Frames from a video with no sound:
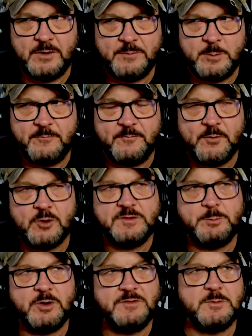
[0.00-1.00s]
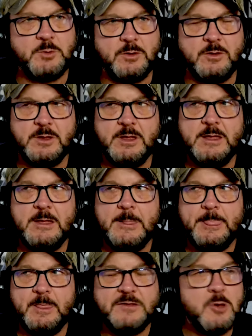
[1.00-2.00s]
from a first principle.
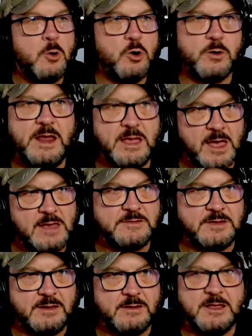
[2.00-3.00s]
Let's go create content.